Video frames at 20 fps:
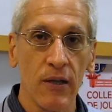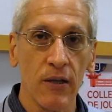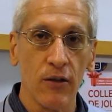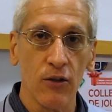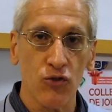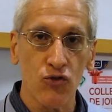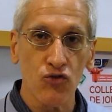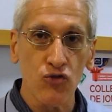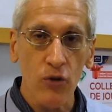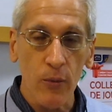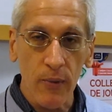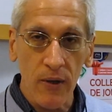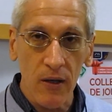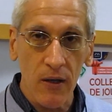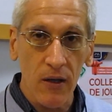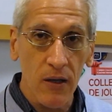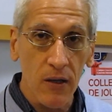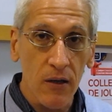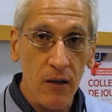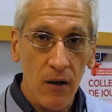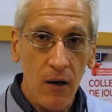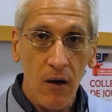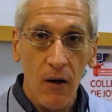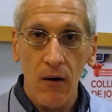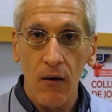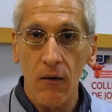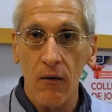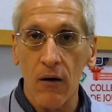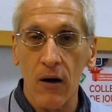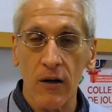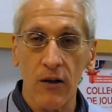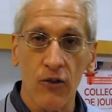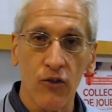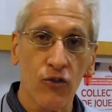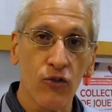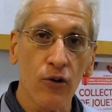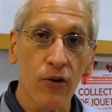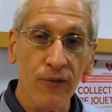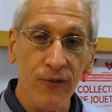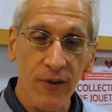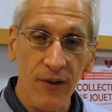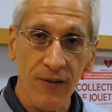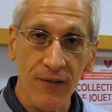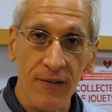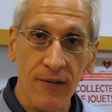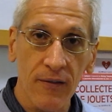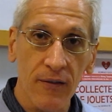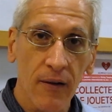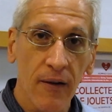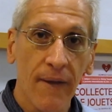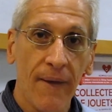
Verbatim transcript: distributed on a surface,